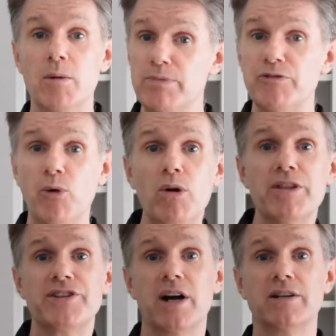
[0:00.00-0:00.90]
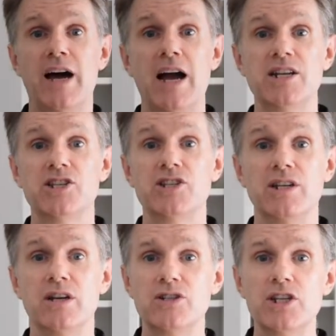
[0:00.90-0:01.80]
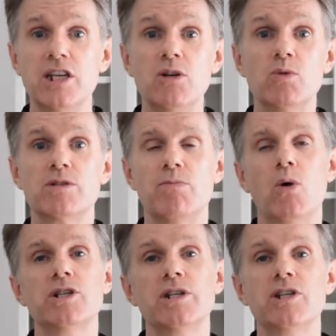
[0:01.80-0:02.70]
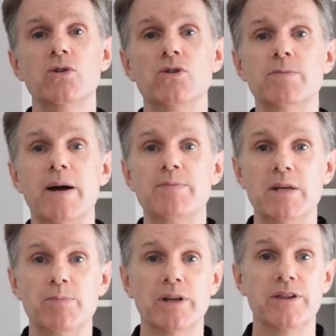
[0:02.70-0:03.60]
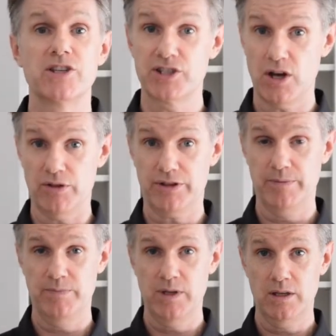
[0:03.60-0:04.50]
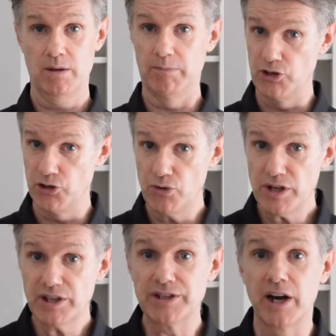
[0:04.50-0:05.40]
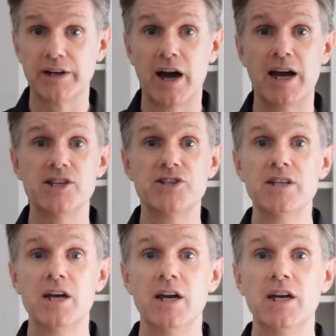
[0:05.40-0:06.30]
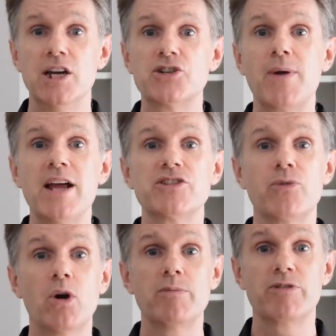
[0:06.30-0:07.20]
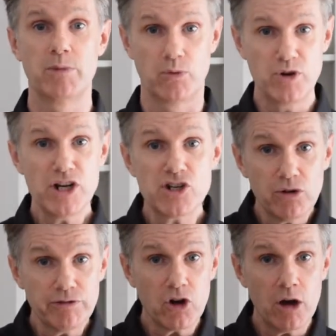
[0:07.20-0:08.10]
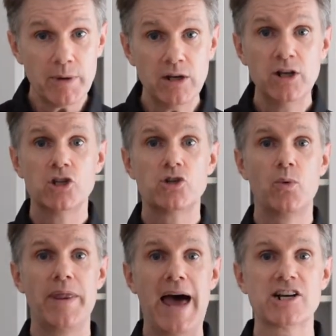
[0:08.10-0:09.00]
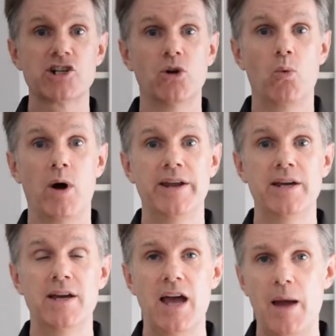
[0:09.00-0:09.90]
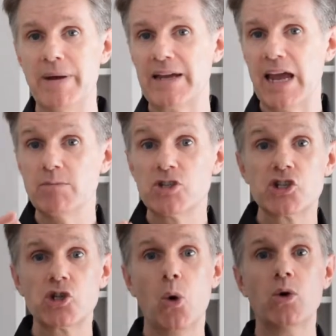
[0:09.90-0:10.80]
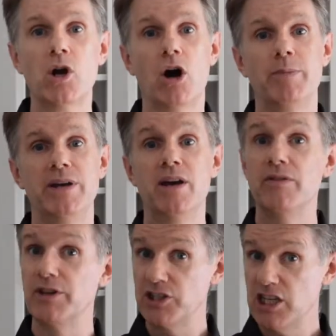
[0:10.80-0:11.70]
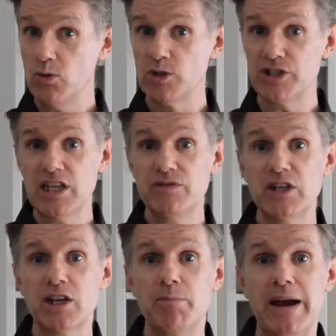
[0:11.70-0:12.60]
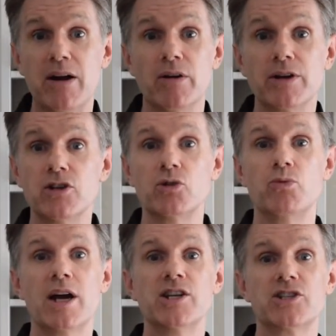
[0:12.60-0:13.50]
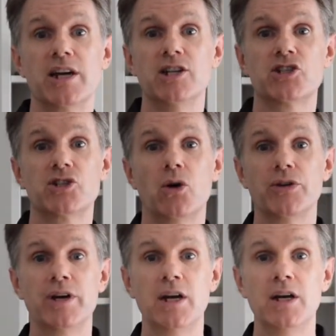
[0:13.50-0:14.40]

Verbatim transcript: Before the Tang Dynasty, tea was mostly used by people in the south. But during the Tang Dynasty, it transformed from a regional phenomena to a national one and became so common that tea was even compared to rice and salt,